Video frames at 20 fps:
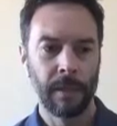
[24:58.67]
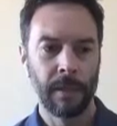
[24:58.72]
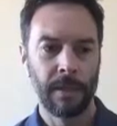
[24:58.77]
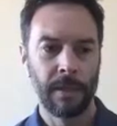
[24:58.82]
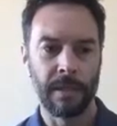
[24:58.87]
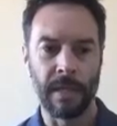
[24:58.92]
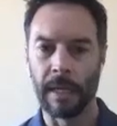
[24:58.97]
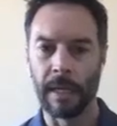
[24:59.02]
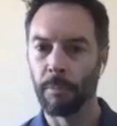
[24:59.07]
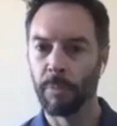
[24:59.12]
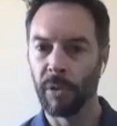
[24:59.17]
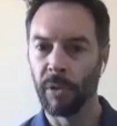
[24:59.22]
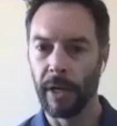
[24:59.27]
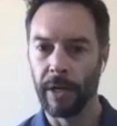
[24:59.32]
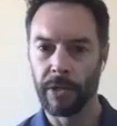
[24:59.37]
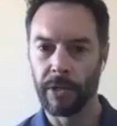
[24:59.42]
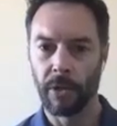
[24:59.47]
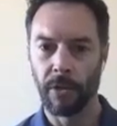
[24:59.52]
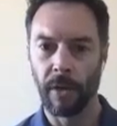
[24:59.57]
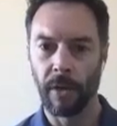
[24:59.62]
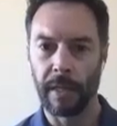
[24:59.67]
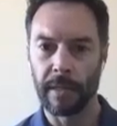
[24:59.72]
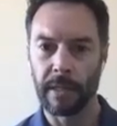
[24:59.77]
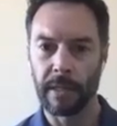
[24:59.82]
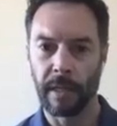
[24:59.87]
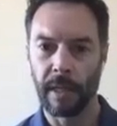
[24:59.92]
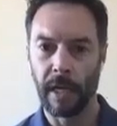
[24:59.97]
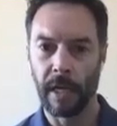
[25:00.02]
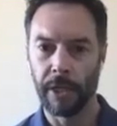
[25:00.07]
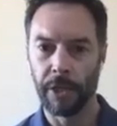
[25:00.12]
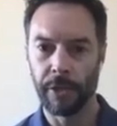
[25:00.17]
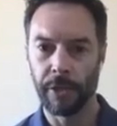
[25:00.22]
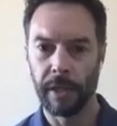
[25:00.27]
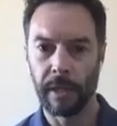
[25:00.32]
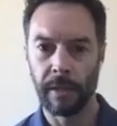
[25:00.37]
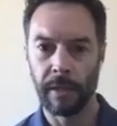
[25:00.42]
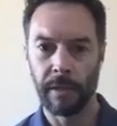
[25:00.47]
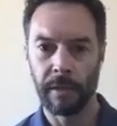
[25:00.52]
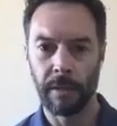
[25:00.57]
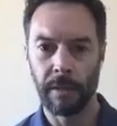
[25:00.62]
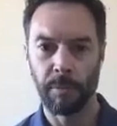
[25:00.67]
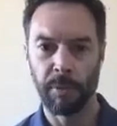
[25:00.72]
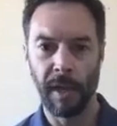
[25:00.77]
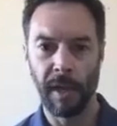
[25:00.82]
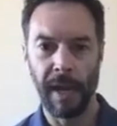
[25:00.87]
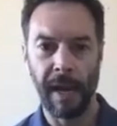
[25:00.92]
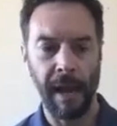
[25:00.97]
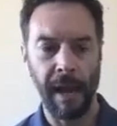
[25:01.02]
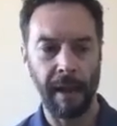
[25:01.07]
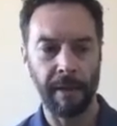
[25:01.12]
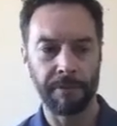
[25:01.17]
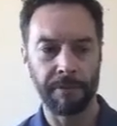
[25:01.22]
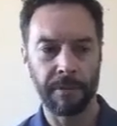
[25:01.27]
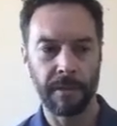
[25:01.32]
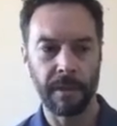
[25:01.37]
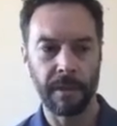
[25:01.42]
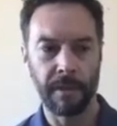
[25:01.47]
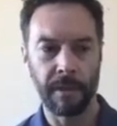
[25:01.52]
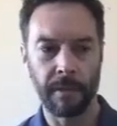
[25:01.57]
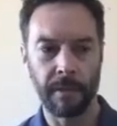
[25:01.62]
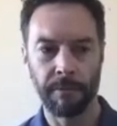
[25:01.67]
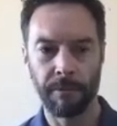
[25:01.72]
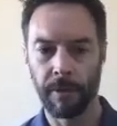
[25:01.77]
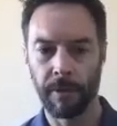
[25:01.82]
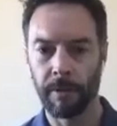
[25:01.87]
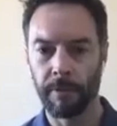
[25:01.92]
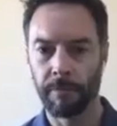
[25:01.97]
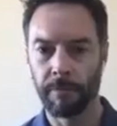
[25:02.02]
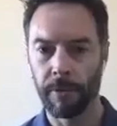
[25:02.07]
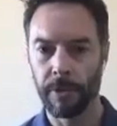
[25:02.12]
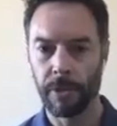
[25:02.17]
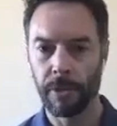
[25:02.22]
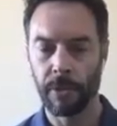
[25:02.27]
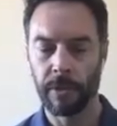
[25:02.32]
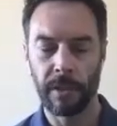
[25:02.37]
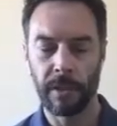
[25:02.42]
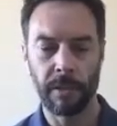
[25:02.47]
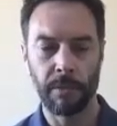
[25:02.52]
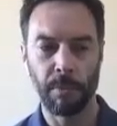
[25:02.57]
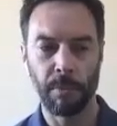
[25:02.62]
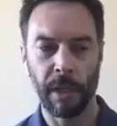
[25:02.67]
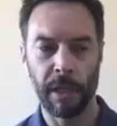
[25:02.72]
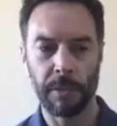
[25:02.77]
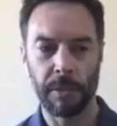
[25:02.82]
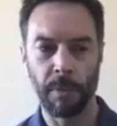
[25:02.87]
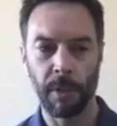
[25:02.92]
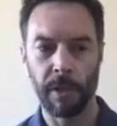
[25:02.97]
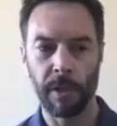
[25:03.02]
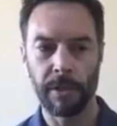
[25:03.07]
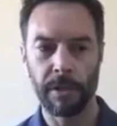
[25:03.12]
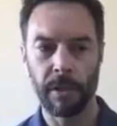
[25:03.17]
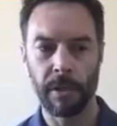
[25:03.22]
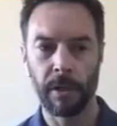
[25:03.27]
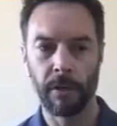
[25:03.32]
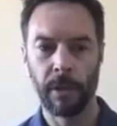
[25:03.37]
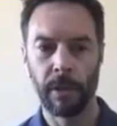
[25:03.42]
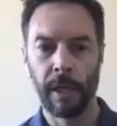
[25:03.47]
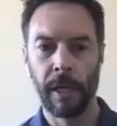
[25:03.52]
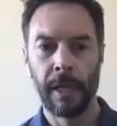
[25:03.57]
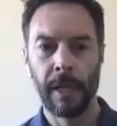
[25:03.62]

sending players across the country to play a half season for short season baseball. So,